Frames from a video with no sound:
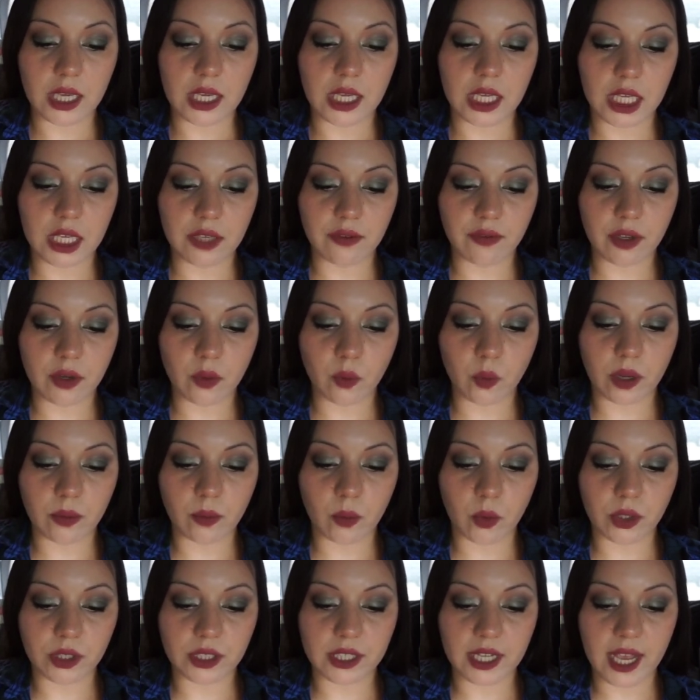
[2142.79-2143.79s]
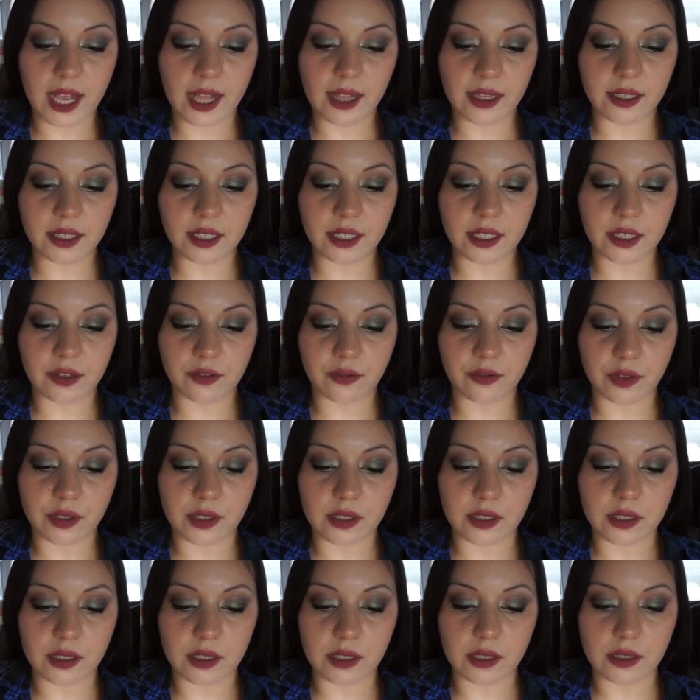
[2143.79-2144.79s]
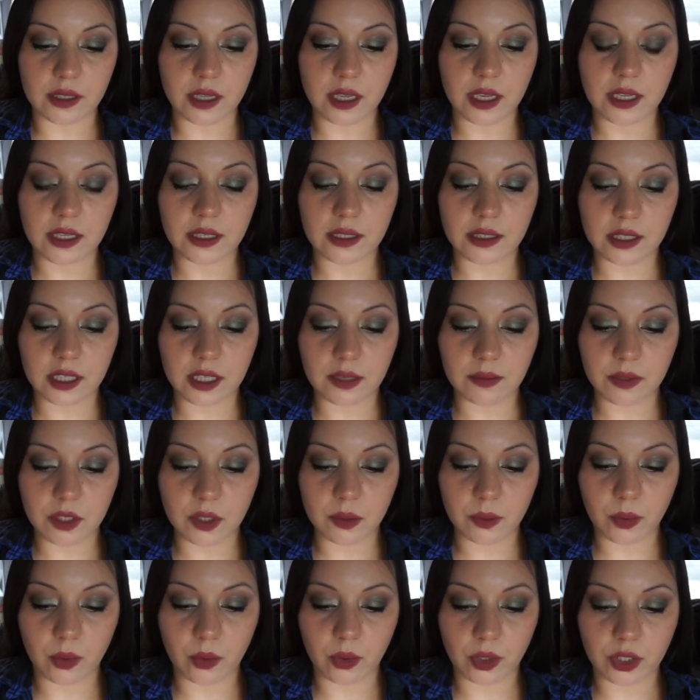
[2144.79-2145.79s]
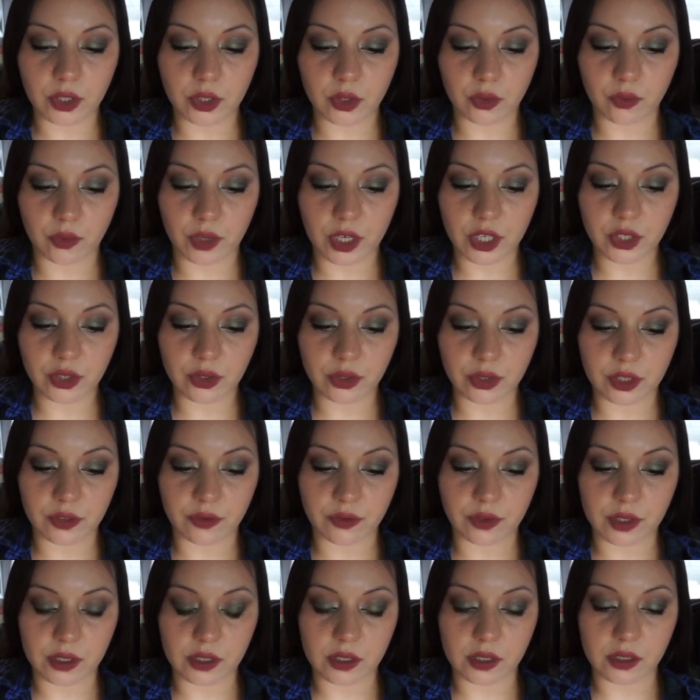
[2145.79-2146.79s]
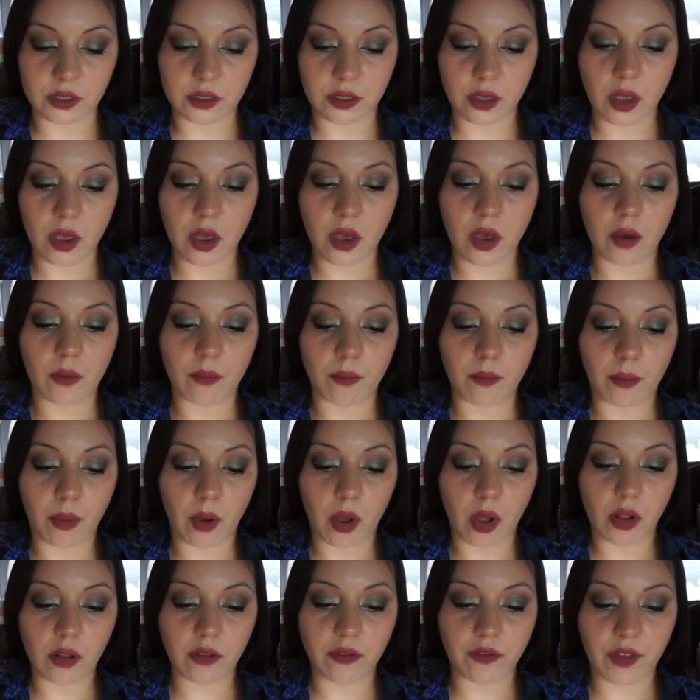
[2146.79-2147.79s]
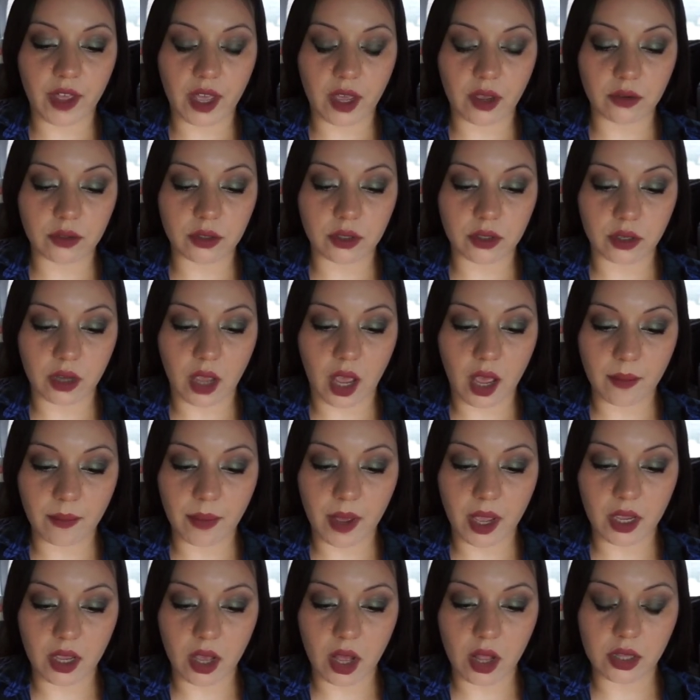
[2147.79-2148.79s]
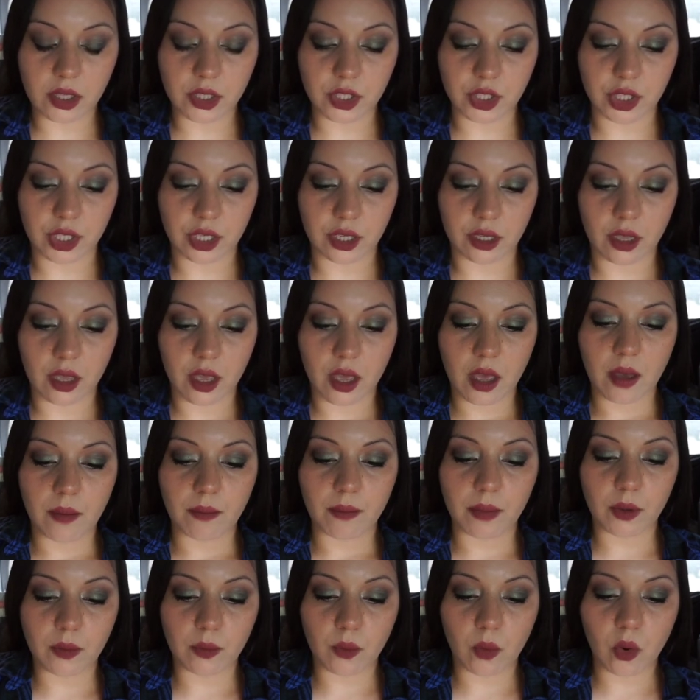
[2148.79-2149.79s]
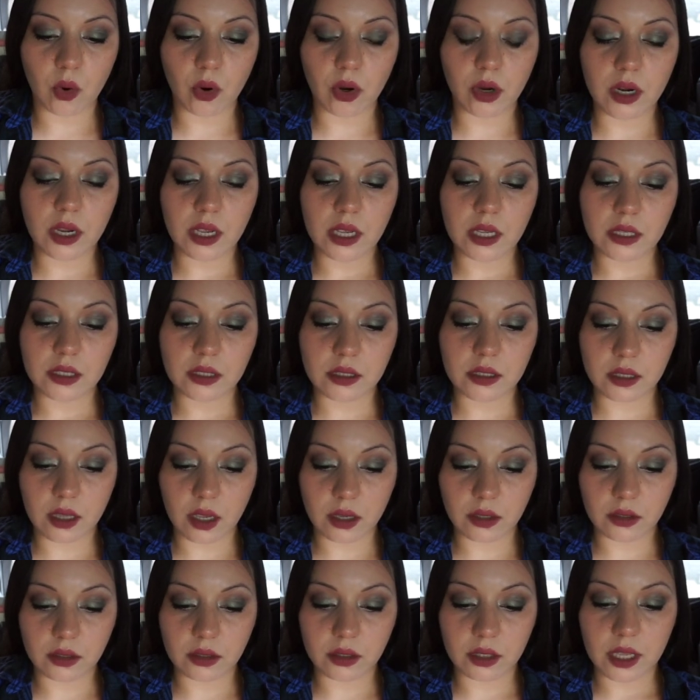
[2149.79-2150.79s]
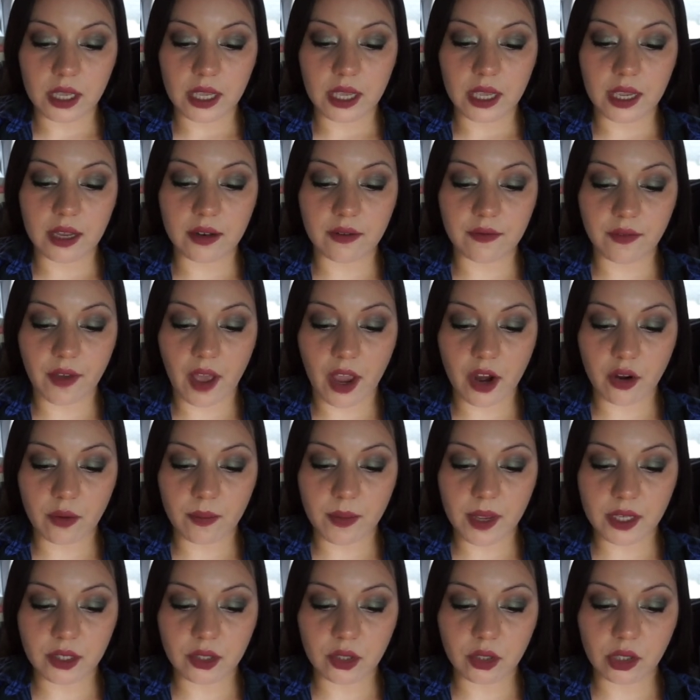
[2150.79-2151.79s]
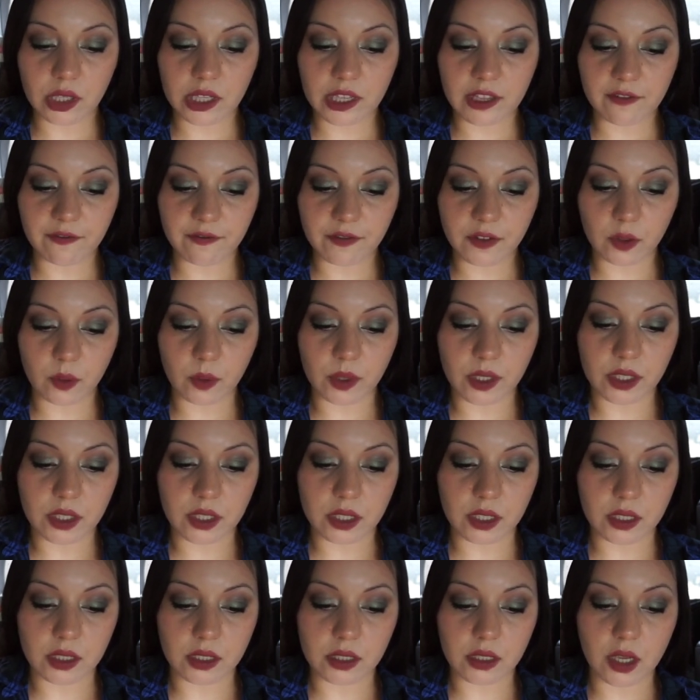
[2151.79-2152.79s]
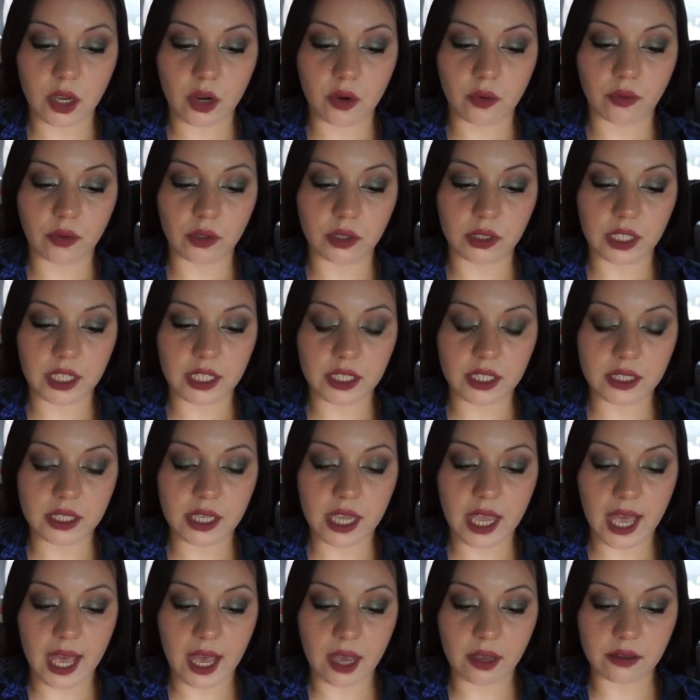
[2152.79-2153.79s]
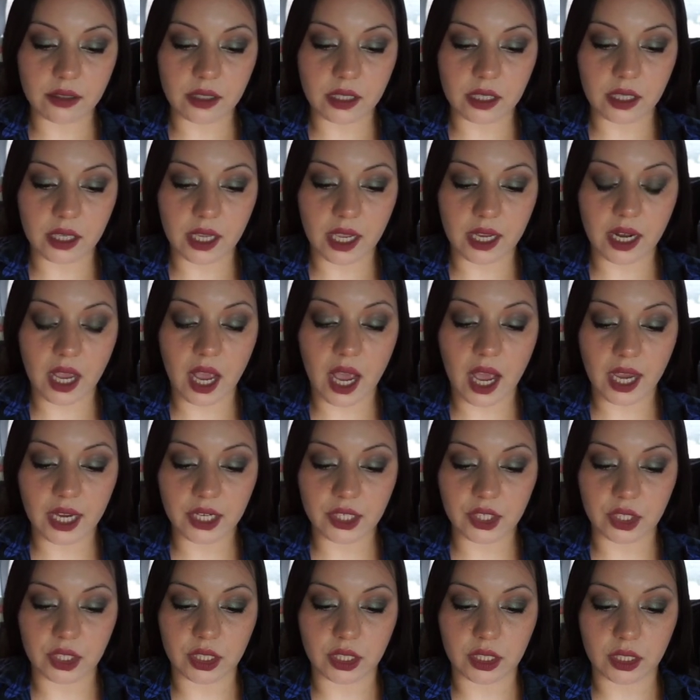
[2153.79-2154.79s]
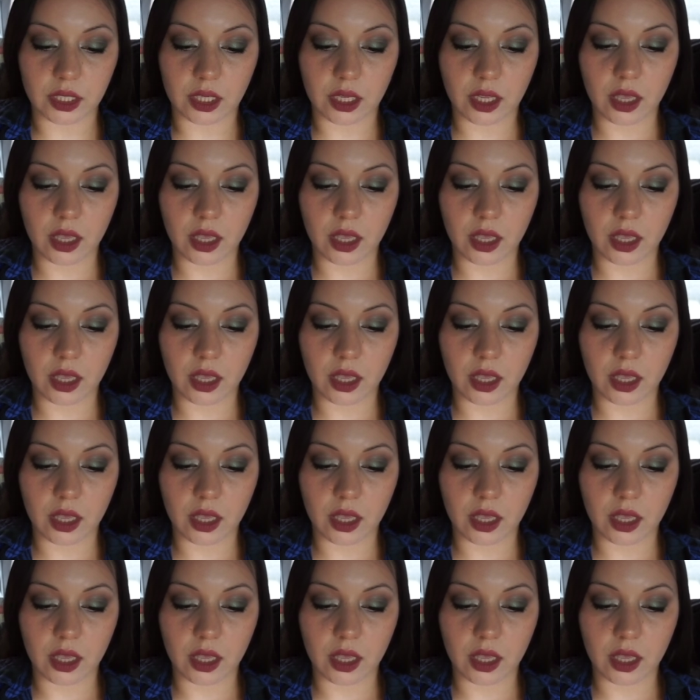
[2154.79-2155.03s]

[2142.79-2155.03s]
Even when mortality differences seem to point to racial differences, Ball found not biology, but more subtle environmental influences related to housing and hygiene.